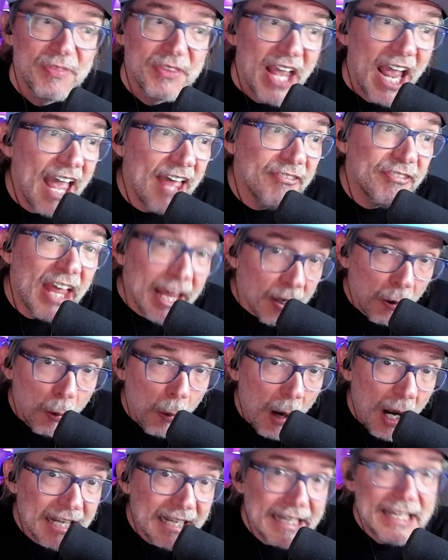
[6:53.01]
And they don't
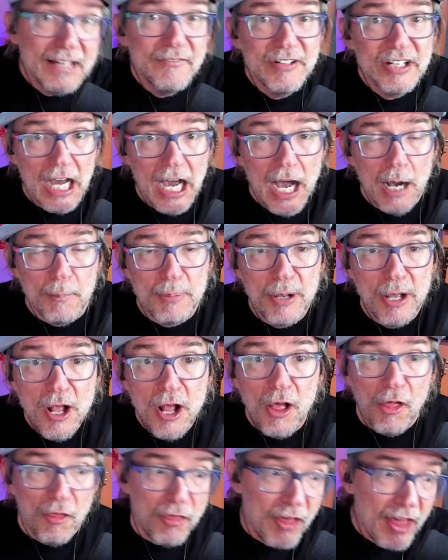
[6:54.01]
want to give it up.
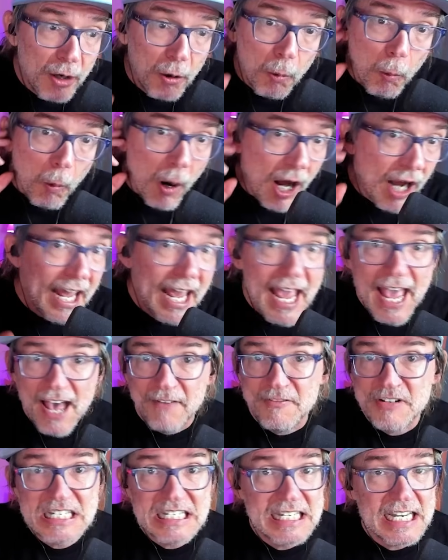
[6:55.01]
They don't want to
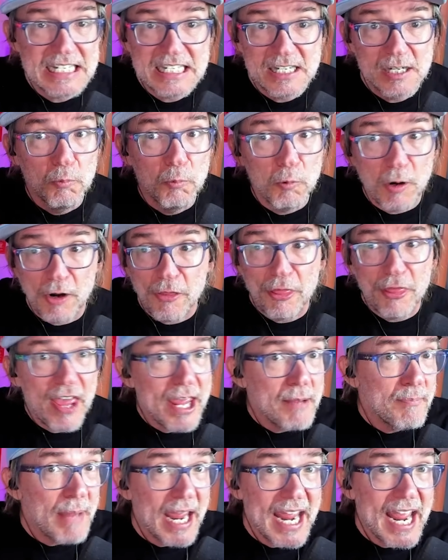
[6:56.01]
have a system where they
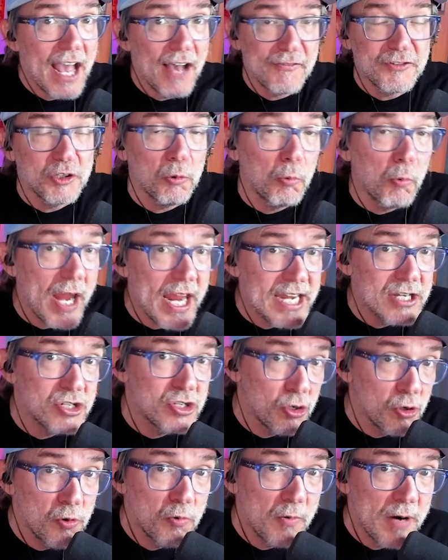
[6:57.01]
may have to wait
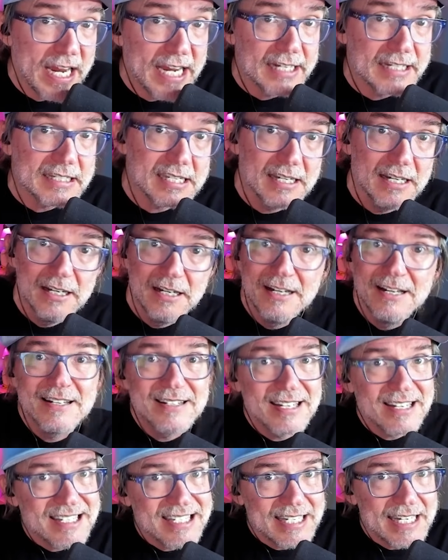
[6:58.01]
2 weeks
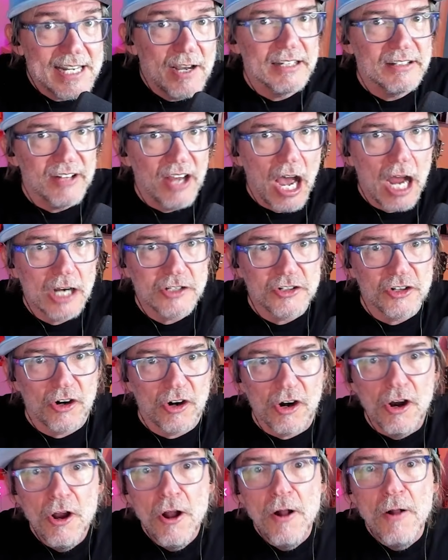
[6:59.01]
to see a
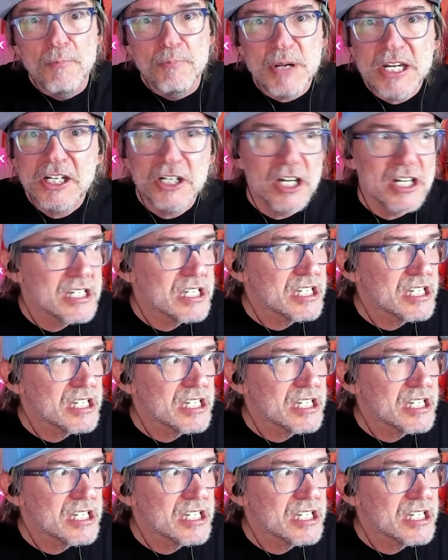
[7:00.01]
doctor because